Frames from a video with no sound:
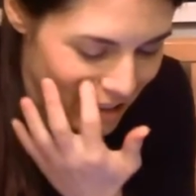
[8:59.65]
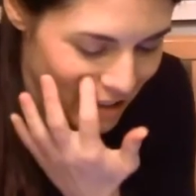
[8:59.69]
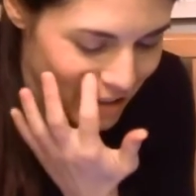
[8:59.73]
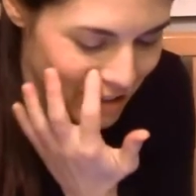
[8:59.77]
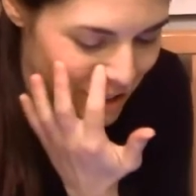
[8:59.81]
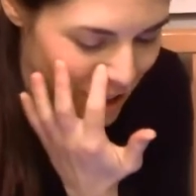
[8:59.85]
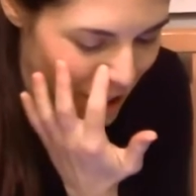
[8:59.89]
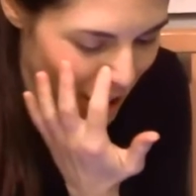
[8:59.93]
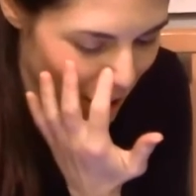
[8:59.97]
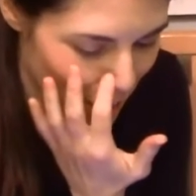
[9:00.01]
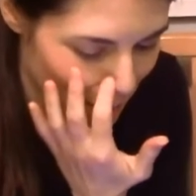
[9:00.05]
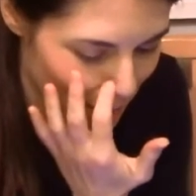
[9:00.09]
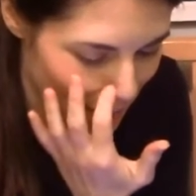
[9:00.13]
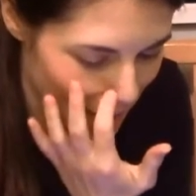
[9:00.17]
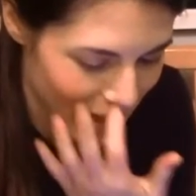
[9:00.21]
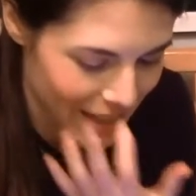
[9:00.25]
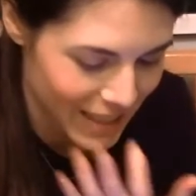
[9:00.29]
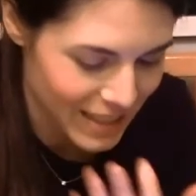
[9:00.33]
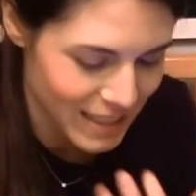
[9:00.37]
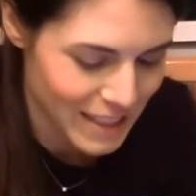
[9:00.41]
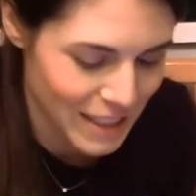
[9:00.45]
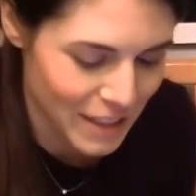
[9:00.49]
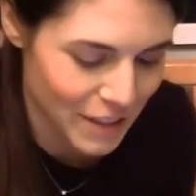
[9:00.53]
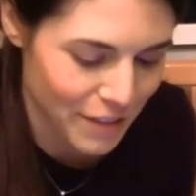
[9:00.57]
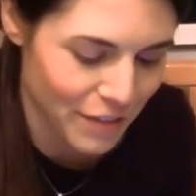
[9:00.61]
Jeremy
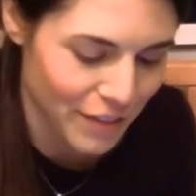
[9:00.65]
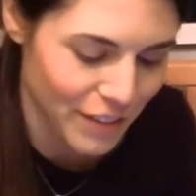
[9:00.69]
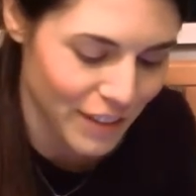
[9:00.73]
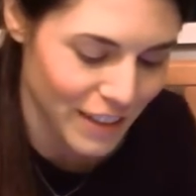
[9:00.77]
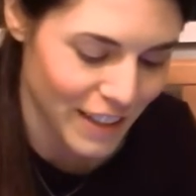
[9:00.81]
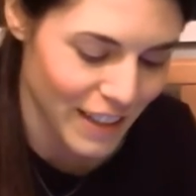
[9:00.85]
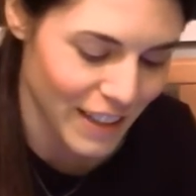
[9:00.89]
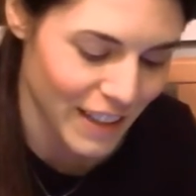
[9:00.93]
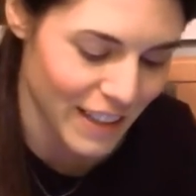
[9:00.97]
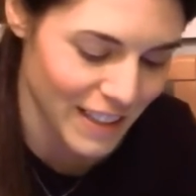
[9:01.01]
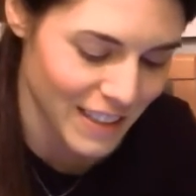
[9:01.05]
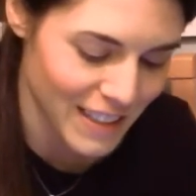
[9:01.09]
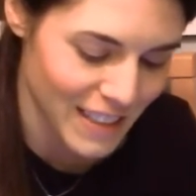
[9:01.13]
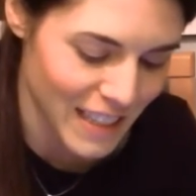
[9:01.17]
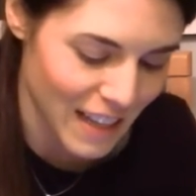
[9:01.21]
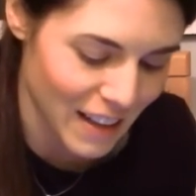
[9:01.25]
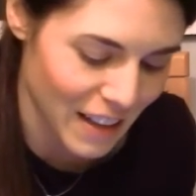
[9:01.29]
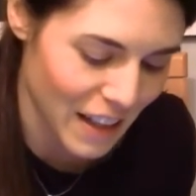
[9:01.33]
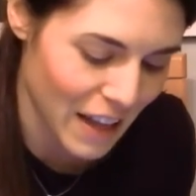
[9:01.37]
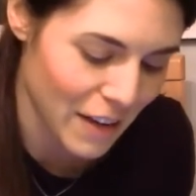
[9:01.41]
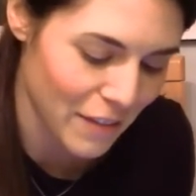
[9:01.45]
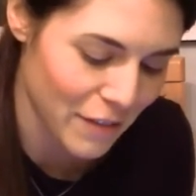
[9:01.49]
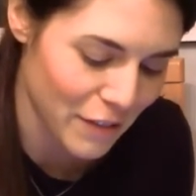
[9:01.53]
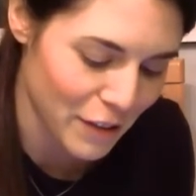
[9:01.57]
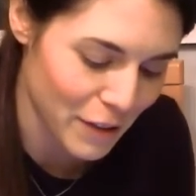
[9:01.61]
and Tiffany
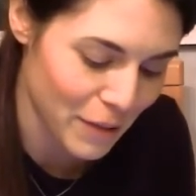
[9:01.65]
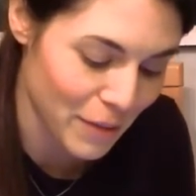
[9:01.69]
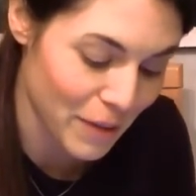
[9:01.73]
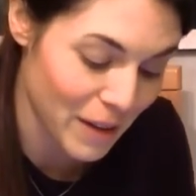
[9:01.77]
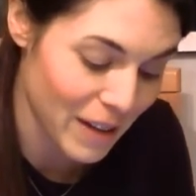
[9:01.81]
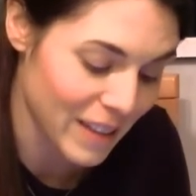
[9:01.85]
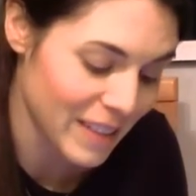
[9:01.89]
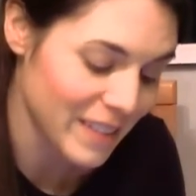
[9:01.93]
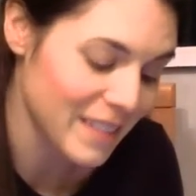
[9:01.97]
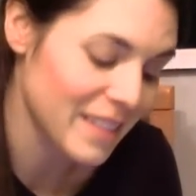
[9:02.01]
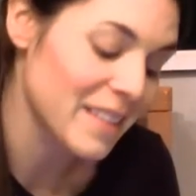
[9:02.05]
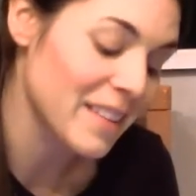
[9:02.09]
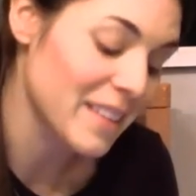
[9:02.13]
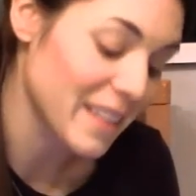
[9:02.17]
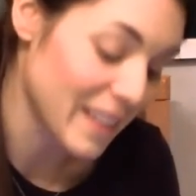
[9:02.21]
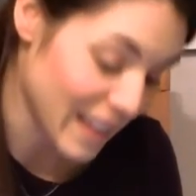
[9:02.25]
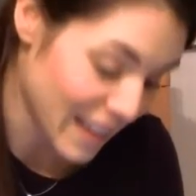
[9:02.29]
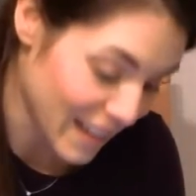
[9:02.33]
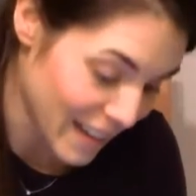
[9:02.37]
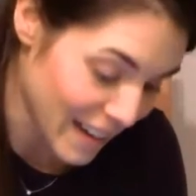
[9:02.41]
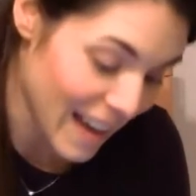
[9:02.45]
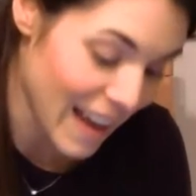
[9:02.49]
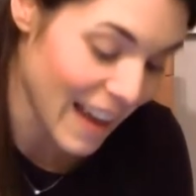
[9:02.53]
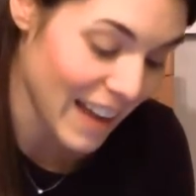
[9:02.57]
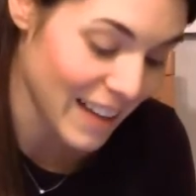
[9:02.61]
tell everyone
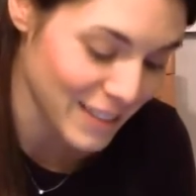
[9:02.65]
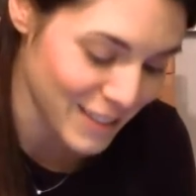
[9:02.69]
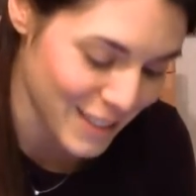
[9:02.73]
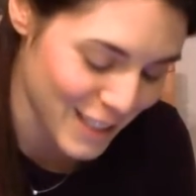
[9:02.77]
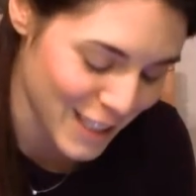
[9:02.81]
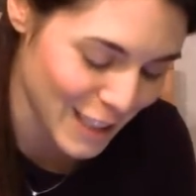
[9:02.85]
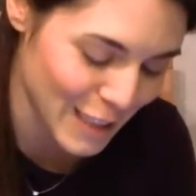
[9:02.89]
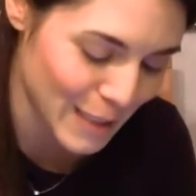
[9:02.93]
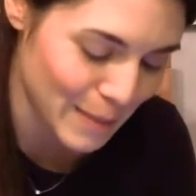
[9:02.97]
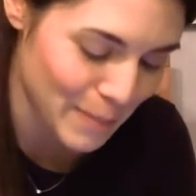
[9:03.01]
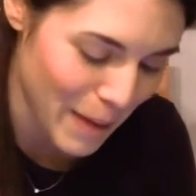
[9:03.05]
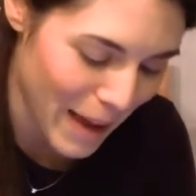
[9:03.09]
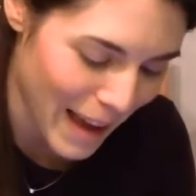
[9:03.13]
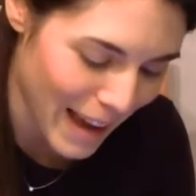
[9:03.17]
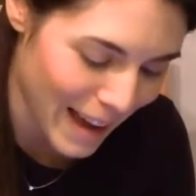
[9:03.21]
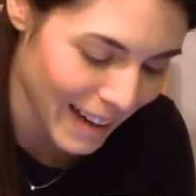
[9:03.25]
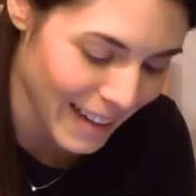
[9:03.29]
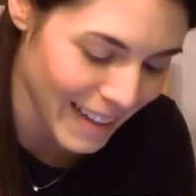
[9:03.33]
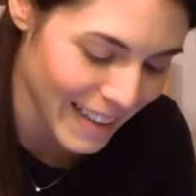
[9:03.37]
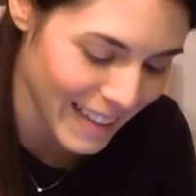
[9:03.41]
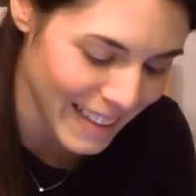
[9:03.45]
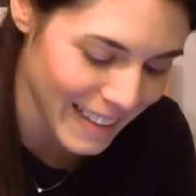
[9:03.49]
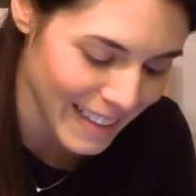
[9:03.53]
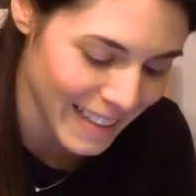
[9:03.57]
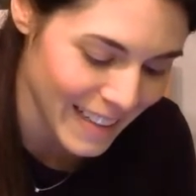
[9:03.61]
that Angie's
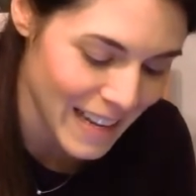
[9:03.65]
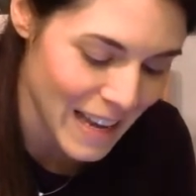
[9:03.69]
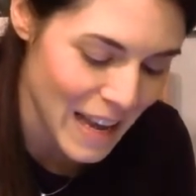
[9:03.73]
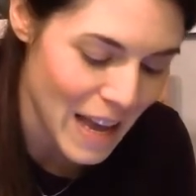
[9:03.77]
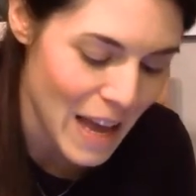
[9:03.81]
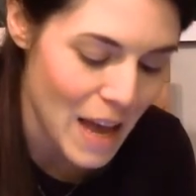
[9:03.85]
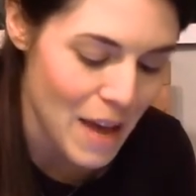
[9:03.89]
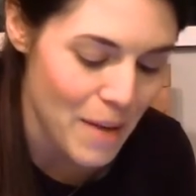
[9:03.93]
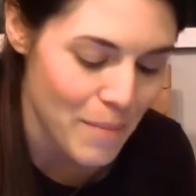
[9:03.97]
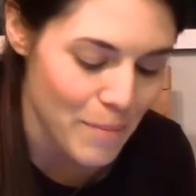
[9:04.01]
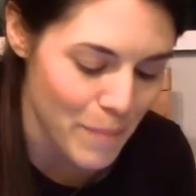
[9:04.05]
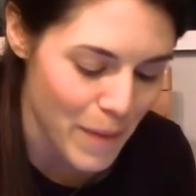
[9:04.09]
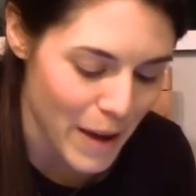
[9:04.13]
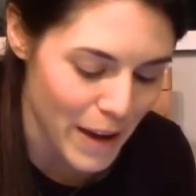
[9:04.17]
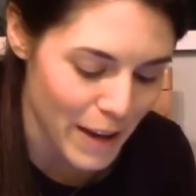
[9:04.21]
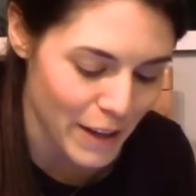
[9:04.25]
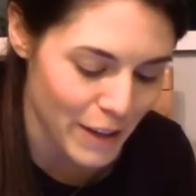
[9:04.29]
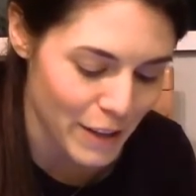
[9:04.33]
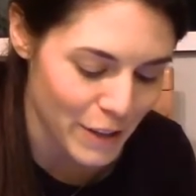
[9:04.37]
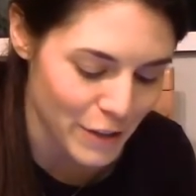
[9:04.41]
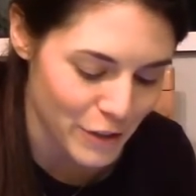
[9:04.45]
packing. Megan